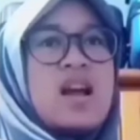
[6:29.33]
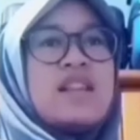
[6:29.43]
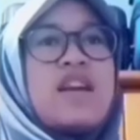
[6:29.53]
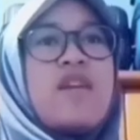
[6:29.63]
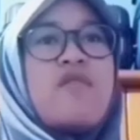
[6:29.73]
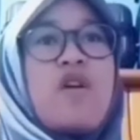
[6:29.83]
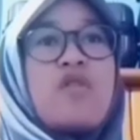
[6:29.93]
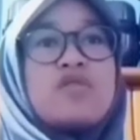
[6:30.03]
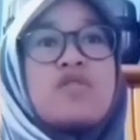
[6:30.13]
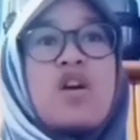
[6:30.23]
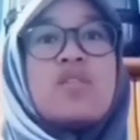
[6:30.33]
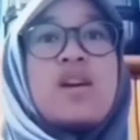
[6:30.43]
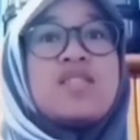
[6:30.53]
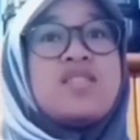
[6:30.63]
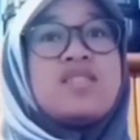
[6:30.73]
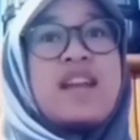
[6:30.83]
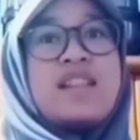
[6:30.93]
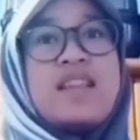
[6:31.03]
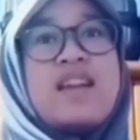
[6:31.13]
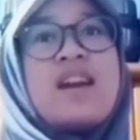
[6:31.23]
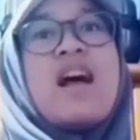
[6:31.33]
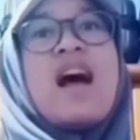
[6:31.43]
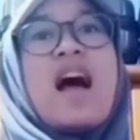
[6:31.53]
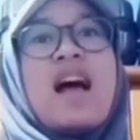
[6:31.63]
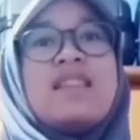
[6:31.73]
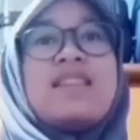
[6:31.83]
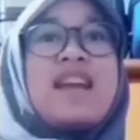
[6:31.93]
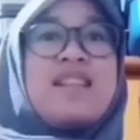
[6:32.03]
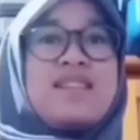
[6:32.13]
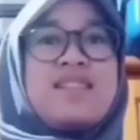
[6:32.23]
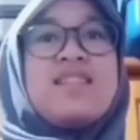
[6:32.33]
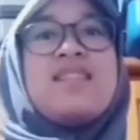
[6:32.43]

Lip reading: They focus on understanding and then